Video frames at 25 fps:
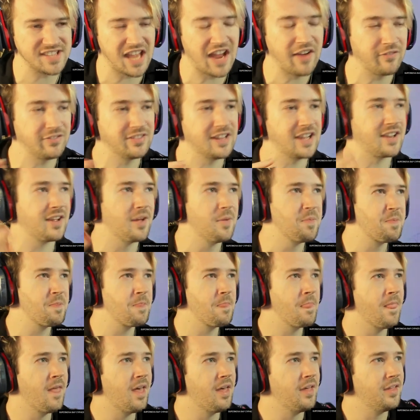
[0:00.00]
I, like,
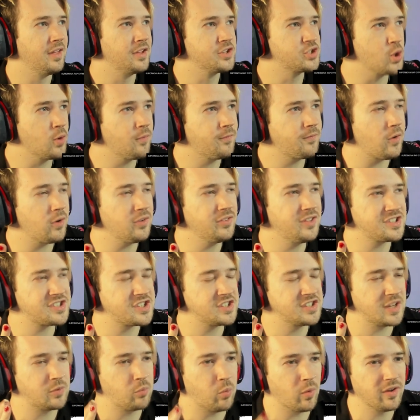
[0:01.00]
so far, this
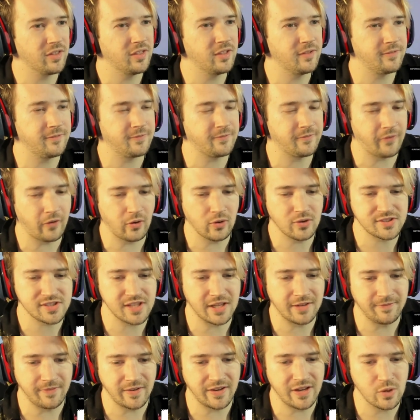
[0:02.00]
is like one of the first
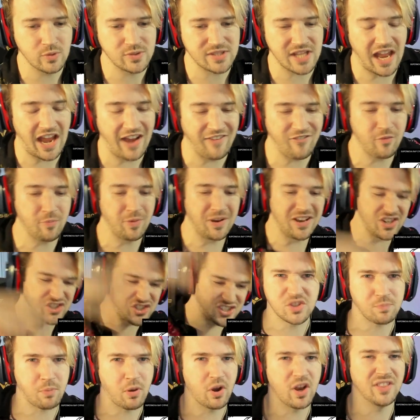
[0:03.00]
like videos that everybody
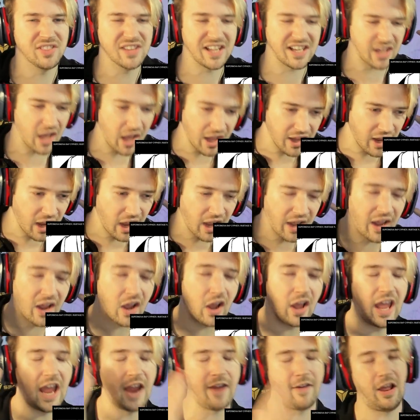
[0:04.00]
just put in like
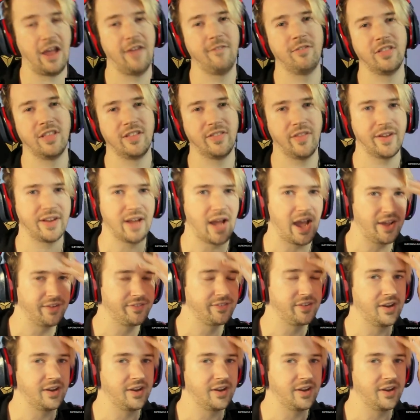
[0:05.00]
everything they got.